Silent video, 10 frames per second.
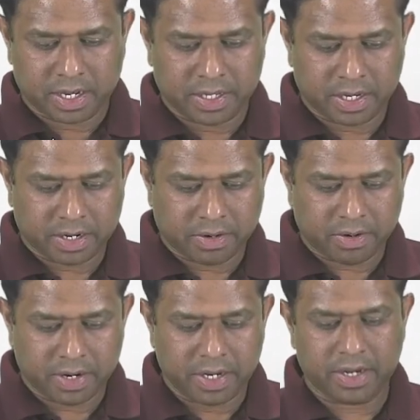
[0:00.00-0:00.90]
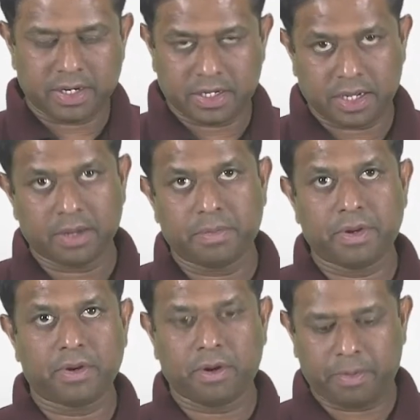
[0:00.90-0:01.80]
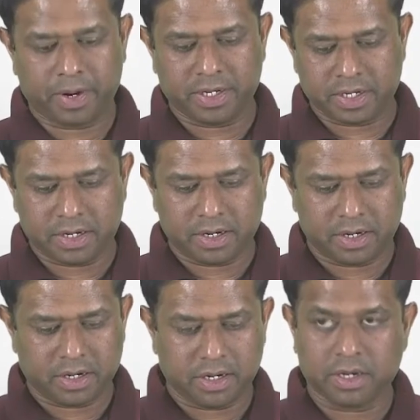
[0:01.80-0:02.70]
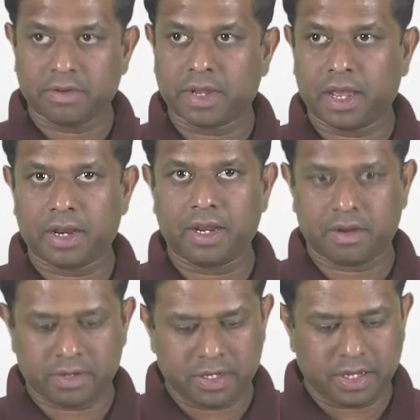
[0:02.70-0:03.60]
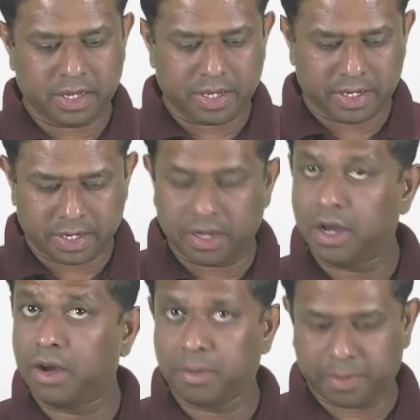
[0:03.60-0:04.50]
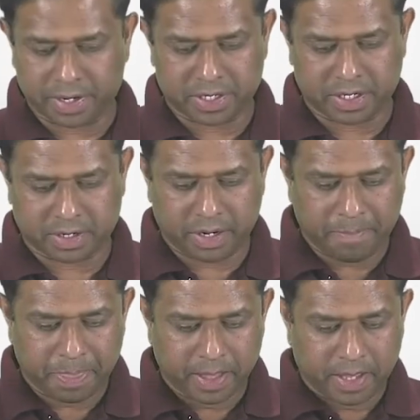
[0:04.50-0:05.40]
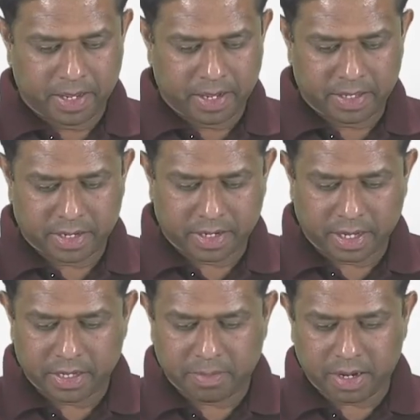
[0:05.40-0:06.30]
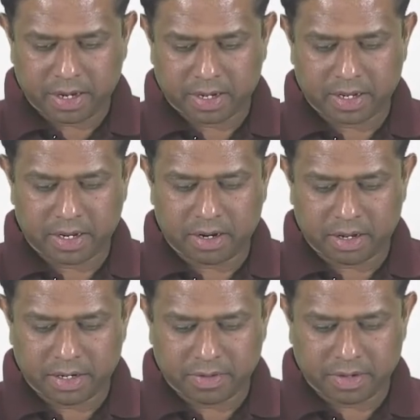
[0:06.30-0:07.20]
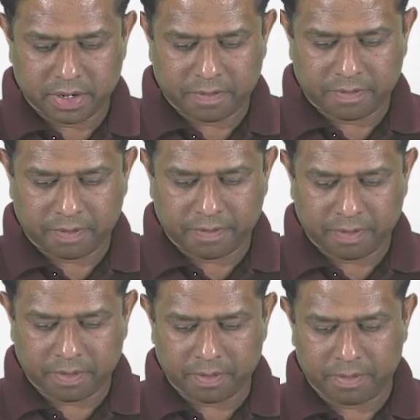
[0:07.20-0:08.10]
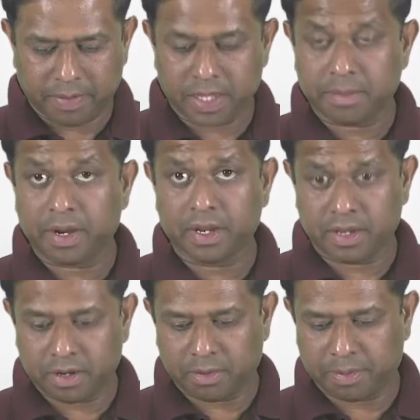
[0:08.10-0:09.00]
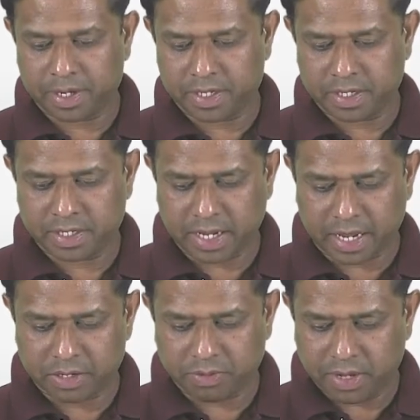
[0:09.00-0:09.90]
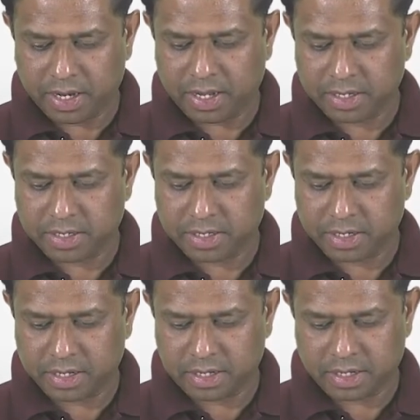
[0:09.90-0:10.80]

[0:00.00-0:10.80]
and then coordinates the computer operation to carry out the operation, right? And then arithmetic and logic unit for mathematical operations as well as